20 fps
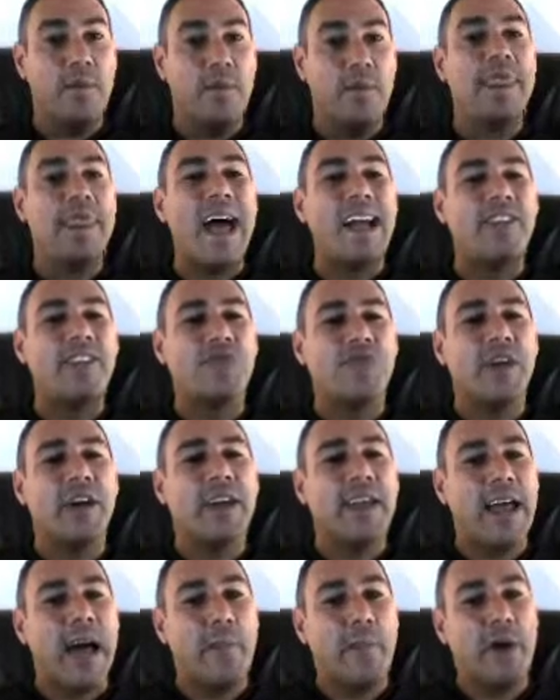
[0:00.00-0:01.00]
That's
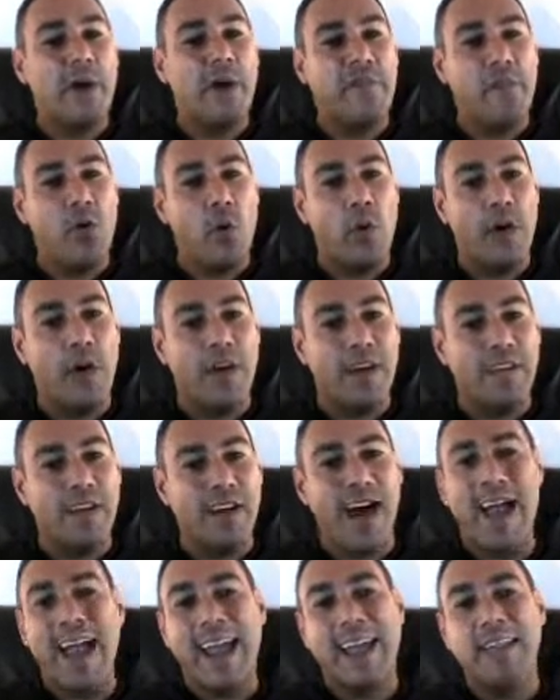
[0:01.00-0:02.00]
really not my focus.
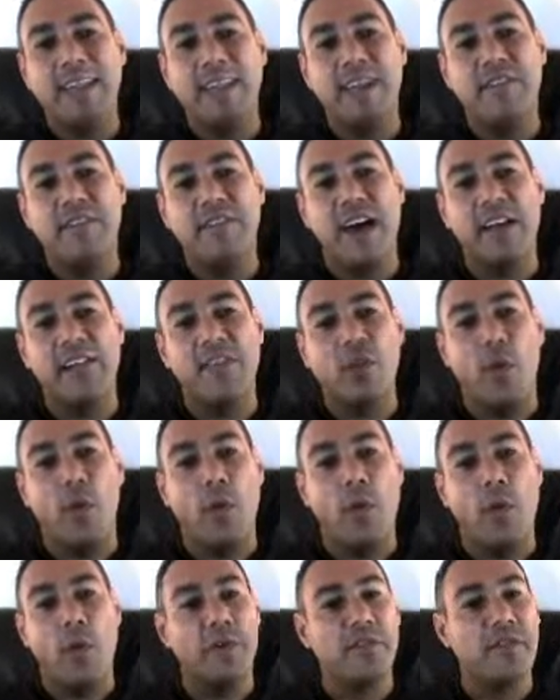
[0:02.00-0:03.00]
I could leave that to
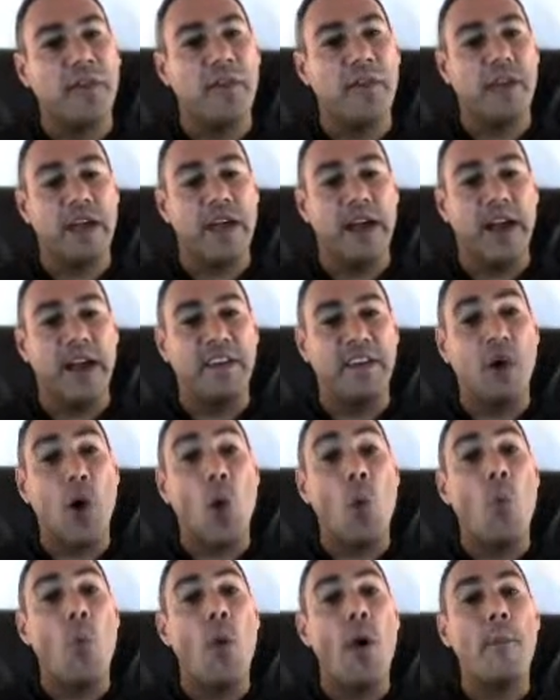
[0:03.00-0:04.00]
all those other guys.
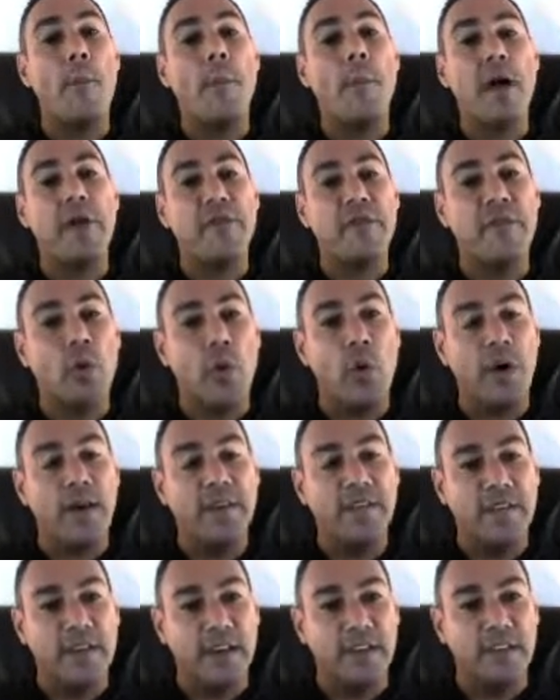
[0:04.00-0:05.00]
What my
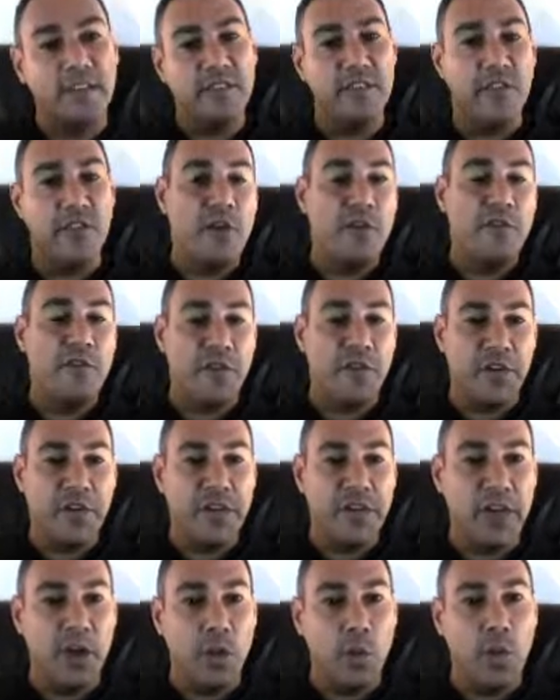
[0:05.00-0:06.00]
focus is for
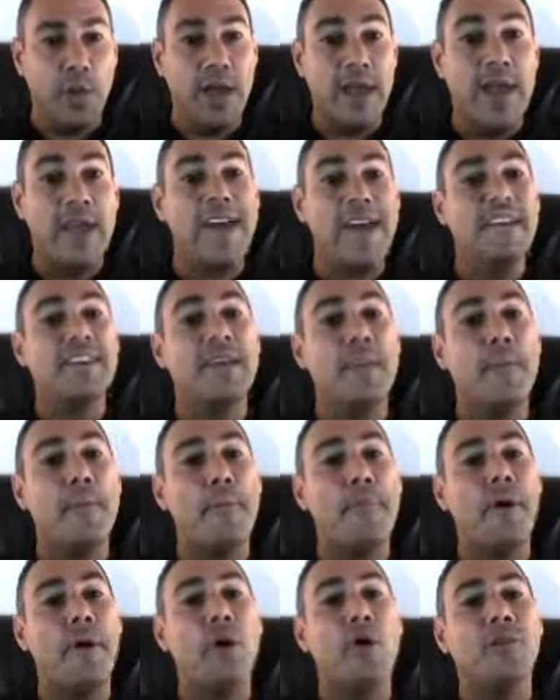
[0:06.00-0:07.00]
you is to
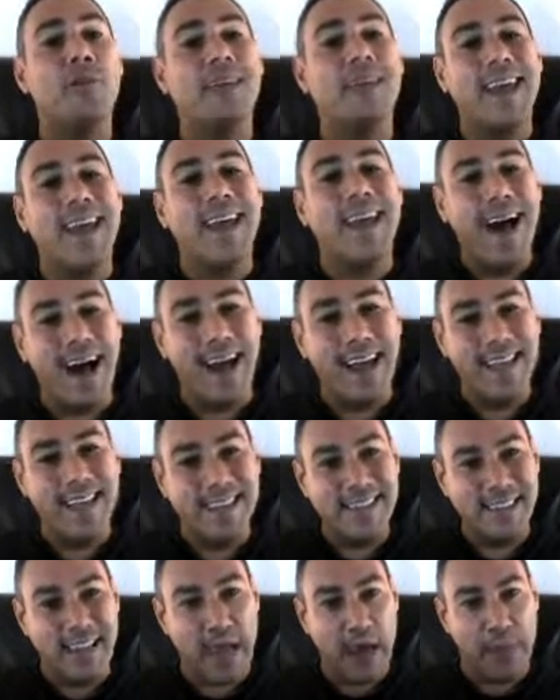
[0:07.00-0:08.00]
build
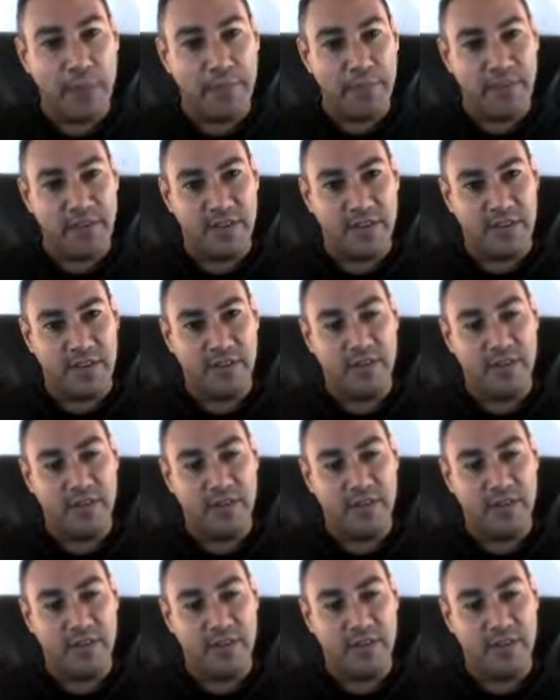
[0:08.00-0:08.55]
concept,